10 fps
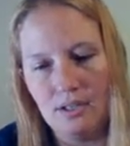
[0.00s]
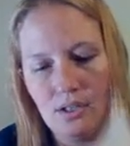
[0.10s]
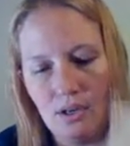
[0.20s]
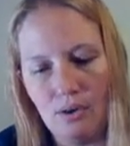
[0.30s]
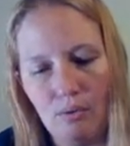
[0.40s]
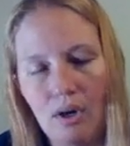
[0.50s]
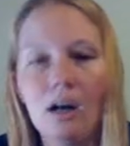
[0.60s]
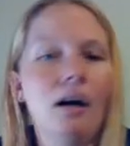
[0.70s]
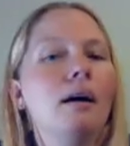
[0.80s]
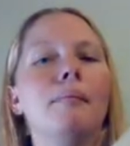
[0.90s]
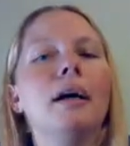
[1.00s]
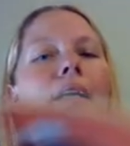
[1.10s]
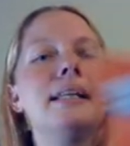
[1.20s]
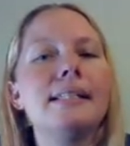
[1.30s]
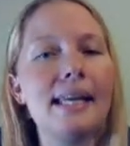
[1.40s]
So um,
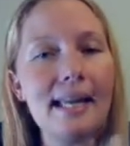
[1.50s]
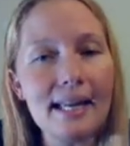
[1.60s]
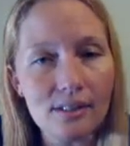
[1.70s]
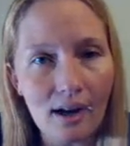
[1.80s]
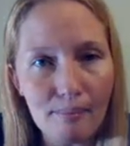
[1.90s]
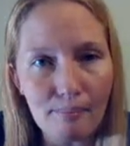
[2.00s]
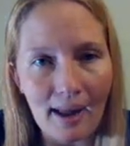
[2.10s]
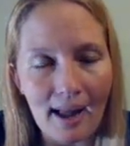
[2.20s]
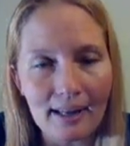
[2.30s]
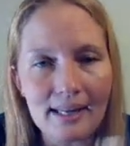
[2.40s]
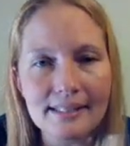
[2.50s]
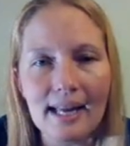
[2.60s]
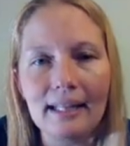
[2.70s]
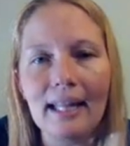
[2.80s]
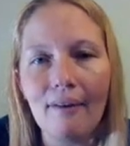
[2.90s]
Skeet has gotten back. He's
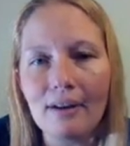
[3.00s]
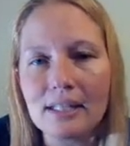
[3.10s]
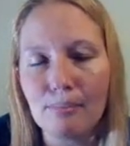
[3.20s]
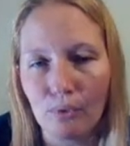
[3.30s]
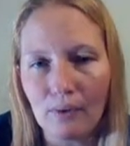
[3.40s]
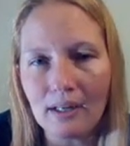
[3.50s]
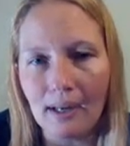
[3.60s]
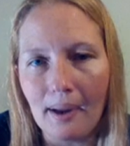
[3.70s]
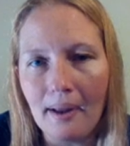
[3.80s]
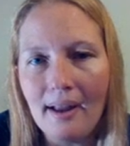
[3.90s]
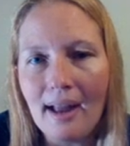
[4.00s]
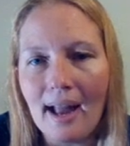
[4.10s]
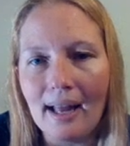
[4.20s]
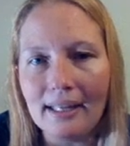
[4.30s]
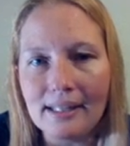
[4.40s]
at Larry's Marina,
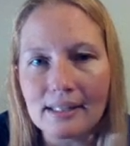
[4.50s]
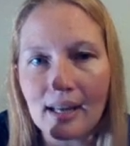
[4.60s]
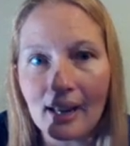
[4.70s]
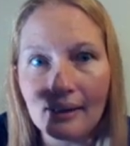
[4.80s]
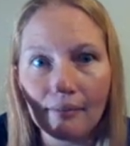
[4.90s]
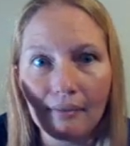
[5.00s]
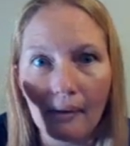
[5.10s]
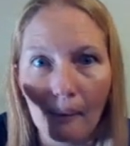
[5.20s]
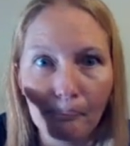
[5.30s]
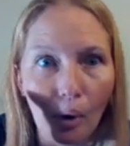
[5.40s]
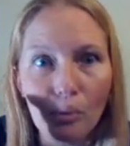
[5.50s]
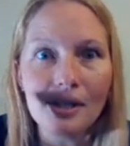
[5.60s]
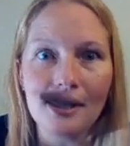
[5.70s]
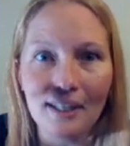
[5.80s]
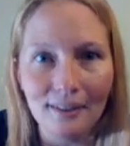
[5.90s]
and he's kind of uh,
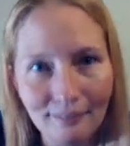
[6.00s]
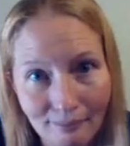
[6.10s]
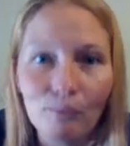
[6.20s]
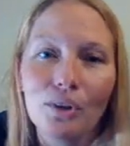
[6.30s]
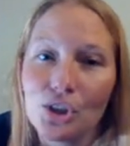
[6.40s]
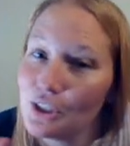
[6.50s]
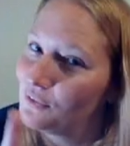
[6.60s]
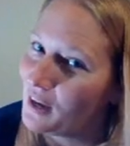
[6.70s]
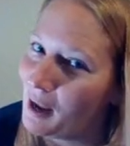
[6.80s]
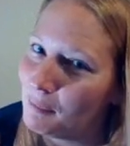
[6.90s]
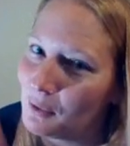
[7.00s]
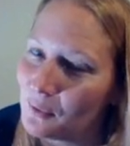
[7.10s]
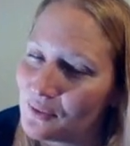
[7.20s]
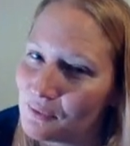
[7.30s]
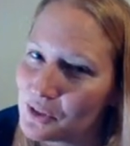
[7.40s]
boasting, which vocabulary
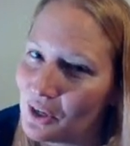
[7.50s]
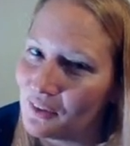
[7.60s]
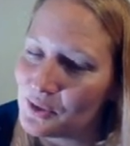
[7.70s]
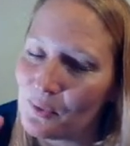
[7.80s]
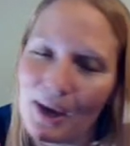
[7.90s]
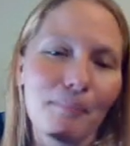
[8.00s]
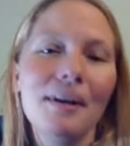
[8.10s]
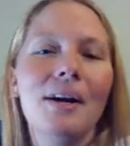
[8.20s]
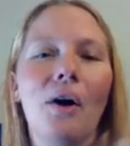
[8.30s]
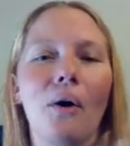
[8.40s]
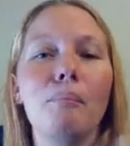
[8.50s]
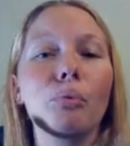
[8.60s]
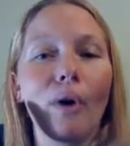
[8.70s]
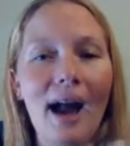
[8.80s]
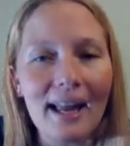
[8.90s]
word from Charlotte's Web, or
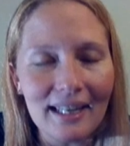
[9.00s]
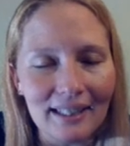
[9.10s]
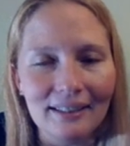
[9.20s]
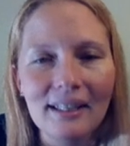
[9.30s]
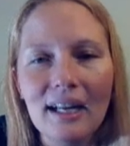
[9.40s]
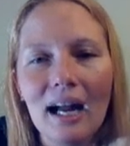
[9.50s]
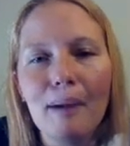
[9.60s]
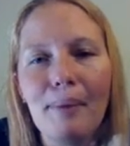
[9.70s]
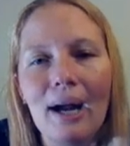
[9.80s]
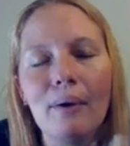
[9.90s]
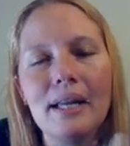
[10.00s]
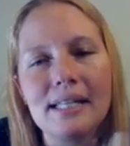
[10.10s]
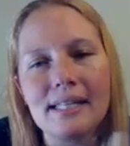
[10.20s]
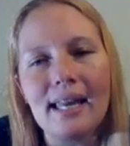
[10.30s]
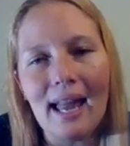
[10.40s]
bragging about
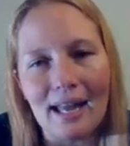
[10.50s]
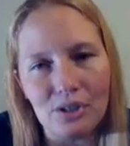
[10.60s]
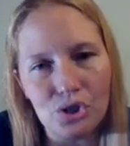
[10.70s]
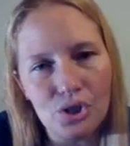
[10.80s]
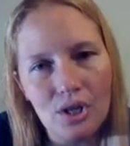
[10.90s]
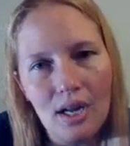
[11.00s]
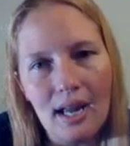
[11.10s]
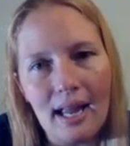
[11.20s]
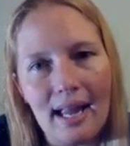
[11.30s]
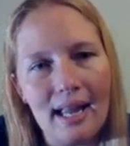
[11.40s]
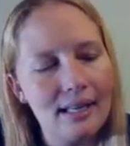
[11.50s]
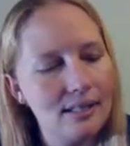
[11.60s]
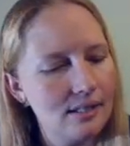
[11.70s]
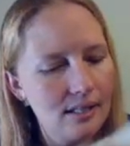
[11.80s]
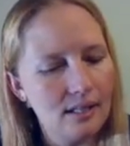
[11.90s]
his catch.
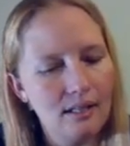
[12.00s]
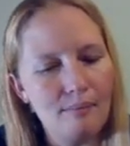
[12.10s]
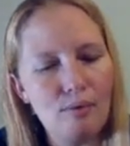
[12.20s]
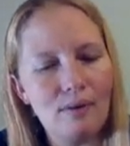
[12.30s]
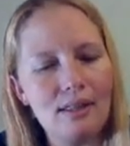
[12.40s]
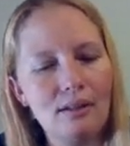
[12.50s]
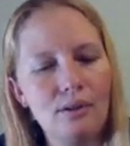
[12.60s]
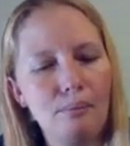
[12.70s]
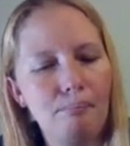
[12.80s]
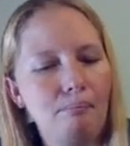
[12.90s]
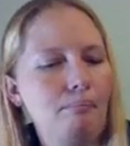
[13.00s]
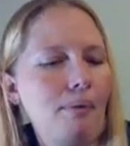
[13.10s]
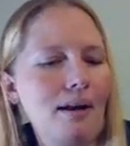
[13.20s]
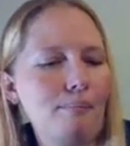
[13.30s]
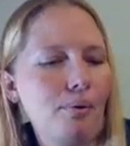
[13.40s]
And uh, let me read the little
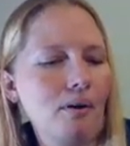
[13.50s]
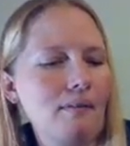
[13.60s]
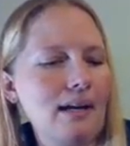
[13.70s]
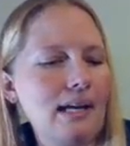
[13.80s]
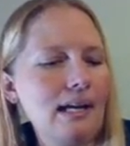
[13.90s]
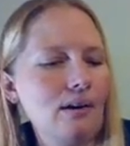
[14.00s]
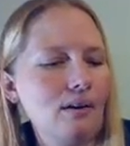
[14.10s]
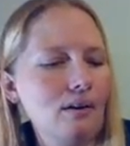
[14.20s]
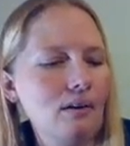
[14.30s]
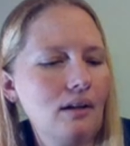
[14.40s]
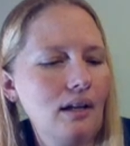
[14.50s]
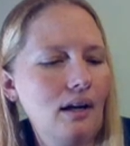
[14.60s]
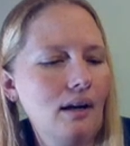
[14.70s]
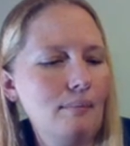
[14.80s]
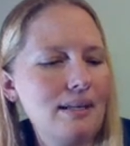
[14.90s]
bottom part right here.
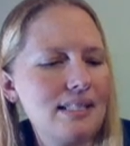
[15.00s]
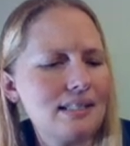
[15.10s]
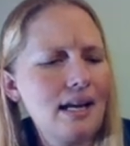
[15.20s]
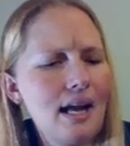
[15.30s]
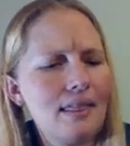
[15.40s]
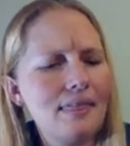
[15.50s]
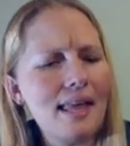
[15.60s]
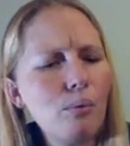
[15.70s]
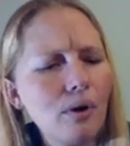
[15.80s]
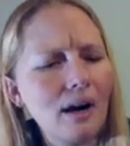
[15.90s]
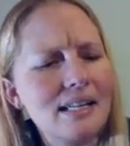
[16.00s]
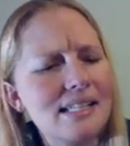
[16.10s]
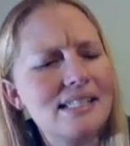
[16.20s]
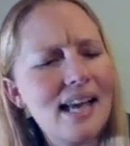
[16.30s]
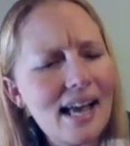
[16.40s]
Um, he says, they were as
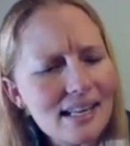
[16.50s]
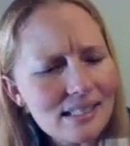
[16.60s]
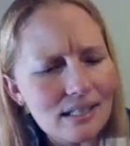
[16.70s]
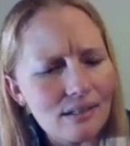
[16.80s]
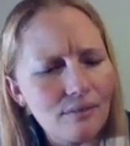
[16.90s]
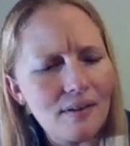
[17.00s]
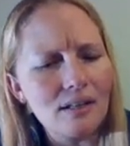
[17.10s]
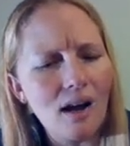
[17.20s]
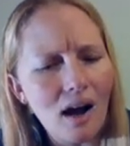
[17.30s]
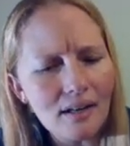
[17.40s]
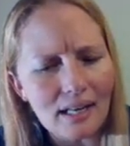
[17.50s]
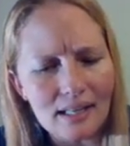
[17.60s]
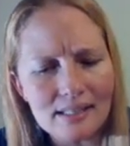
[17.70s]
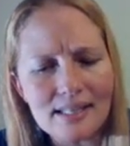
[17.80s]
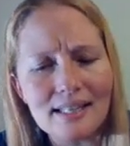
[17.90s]
attentive an
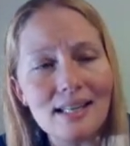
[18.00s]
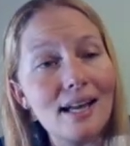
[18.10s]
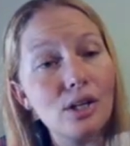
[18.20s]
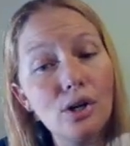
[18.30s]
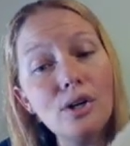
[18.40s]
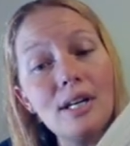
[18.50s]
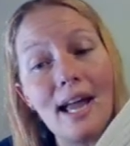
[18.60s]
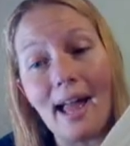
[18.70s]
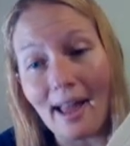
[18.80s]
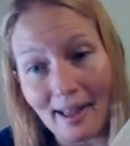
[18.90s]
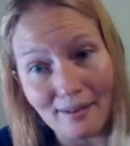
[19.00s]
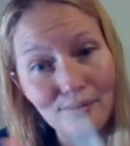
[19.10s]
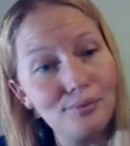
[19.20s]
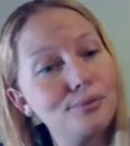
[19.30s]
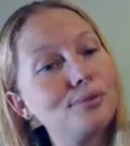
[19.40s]
audience as I could
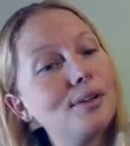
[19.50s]
have